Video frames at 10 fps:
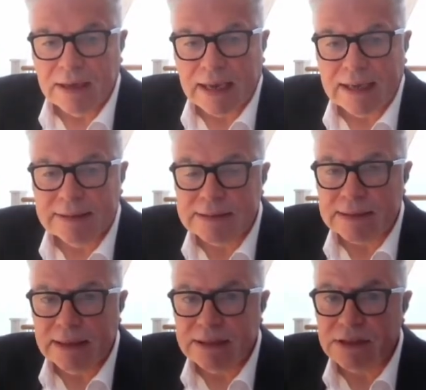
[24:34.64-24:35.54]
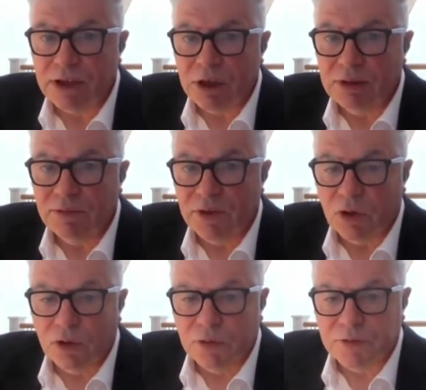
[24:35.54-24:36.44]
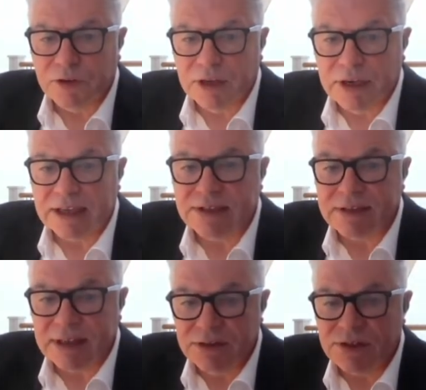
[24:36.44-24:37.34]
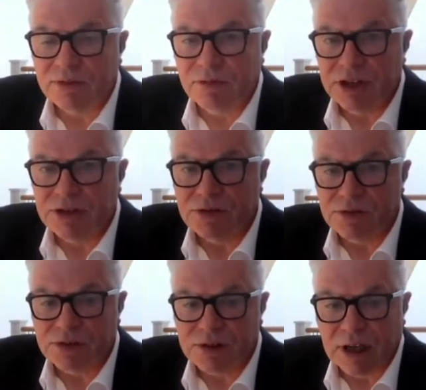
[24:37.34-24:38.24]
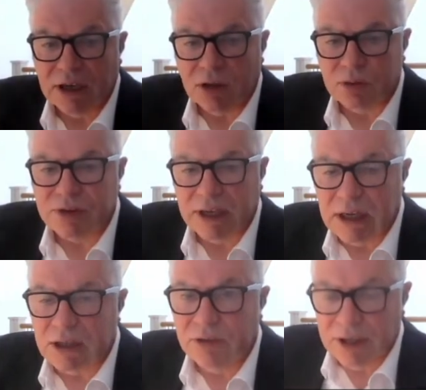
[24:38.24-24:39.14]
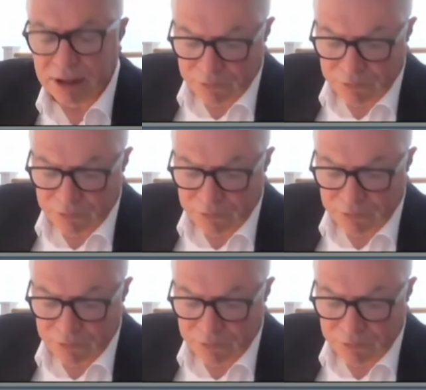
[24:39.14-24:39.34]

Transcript: and is going to involve an extensive range of stakeholders, including the